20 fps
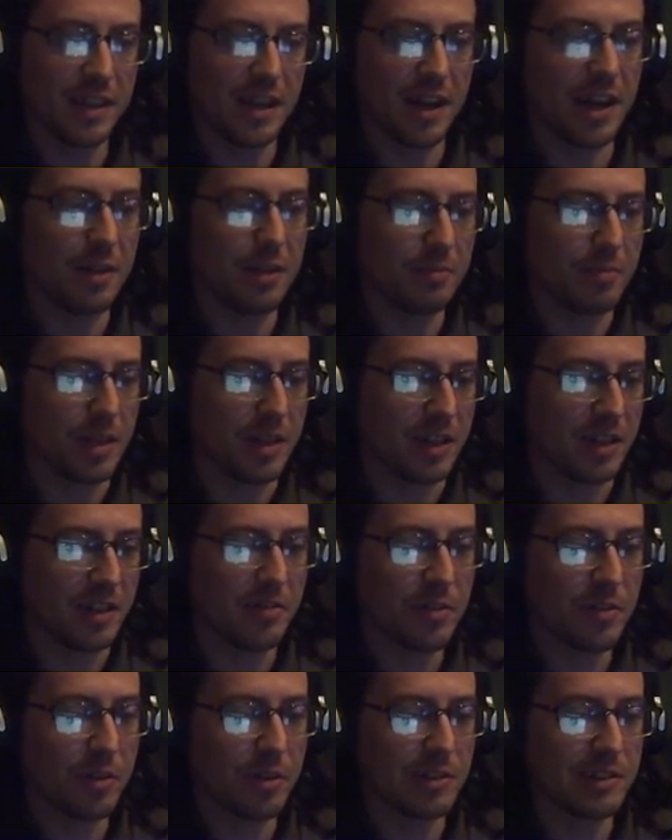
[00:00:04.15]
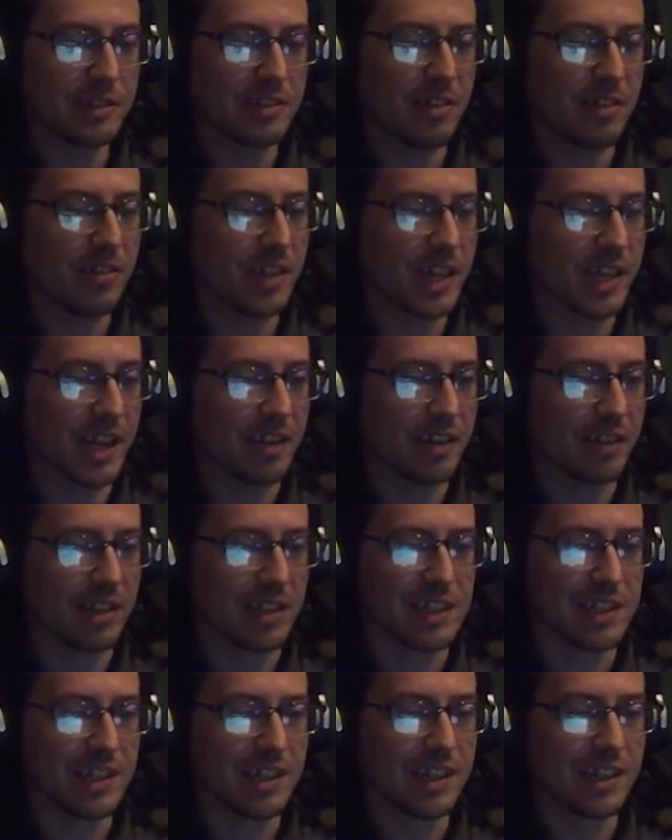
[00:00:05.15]
Um, we of course are only an angry
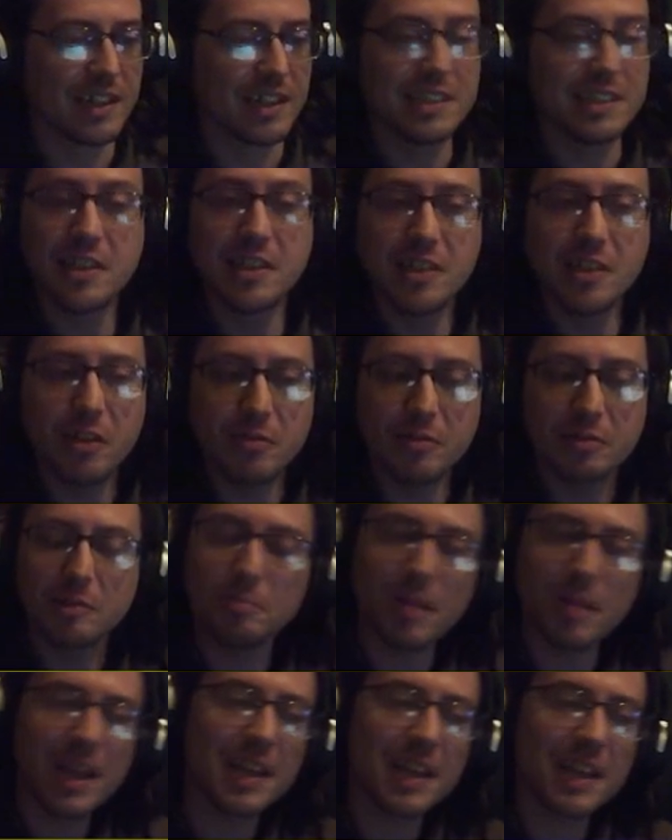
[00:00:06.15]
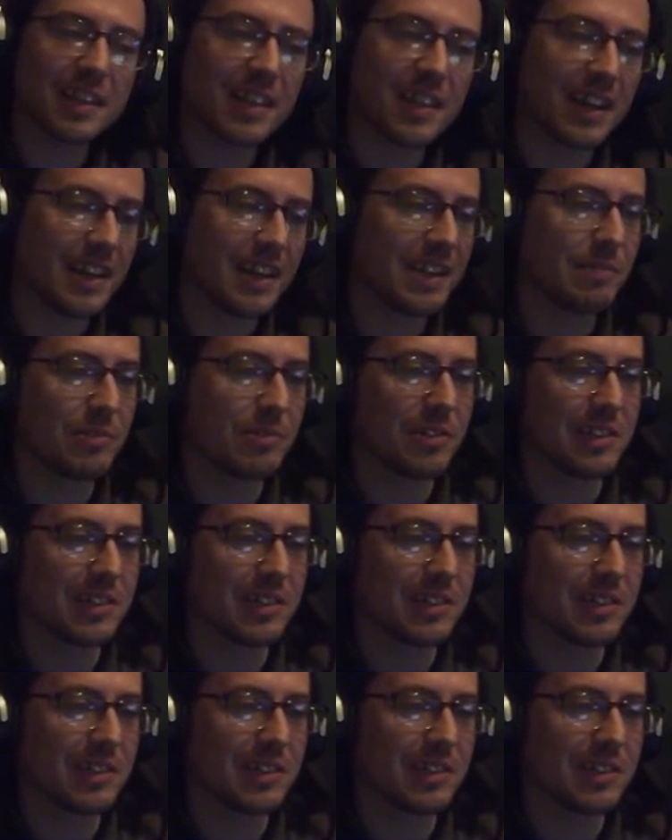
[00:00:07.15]
chicken because I don't really play that anymore.